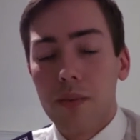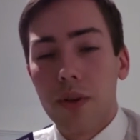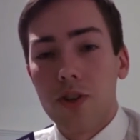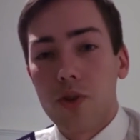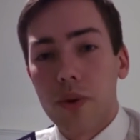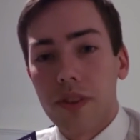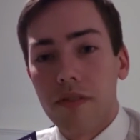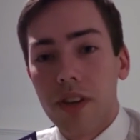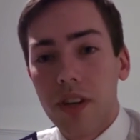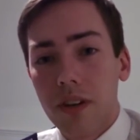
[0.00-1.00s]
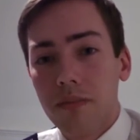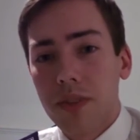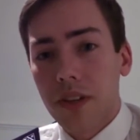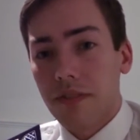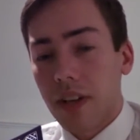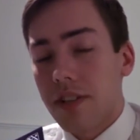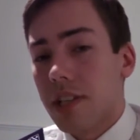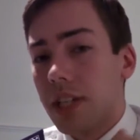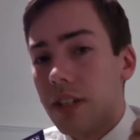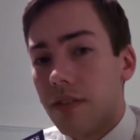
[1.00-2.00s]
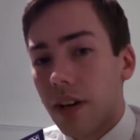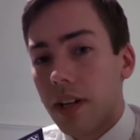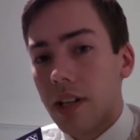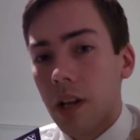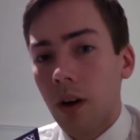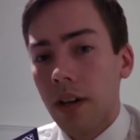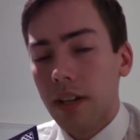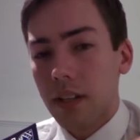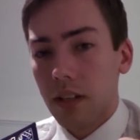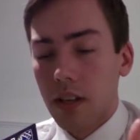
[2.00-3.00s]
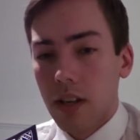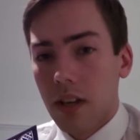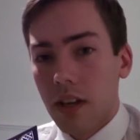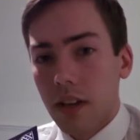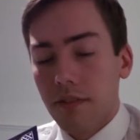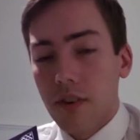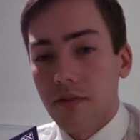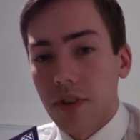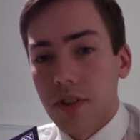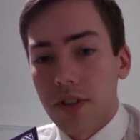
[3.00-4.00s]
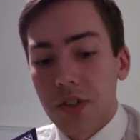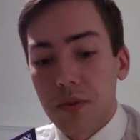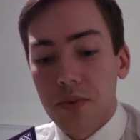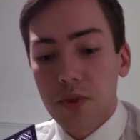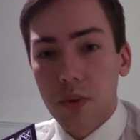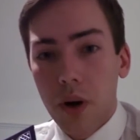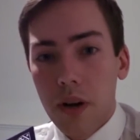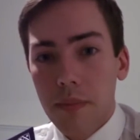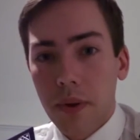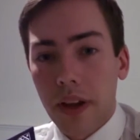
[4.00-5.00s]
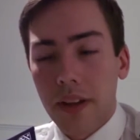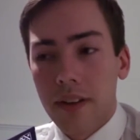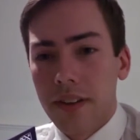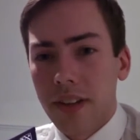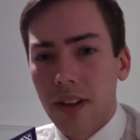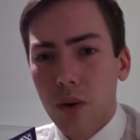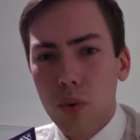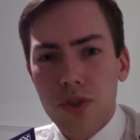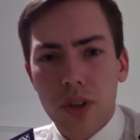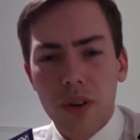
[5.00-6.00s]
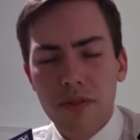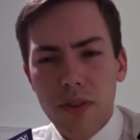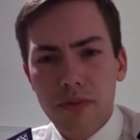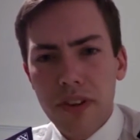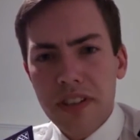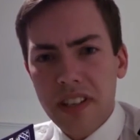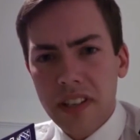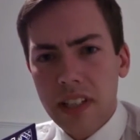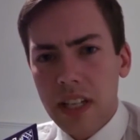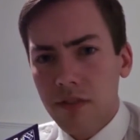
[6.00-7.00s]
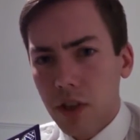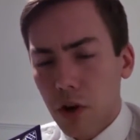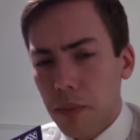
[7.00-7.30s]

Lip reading: I hope you enjoyed the video. Don't forget to leave a like. Feel free to subscribe. And also, feel free to leave a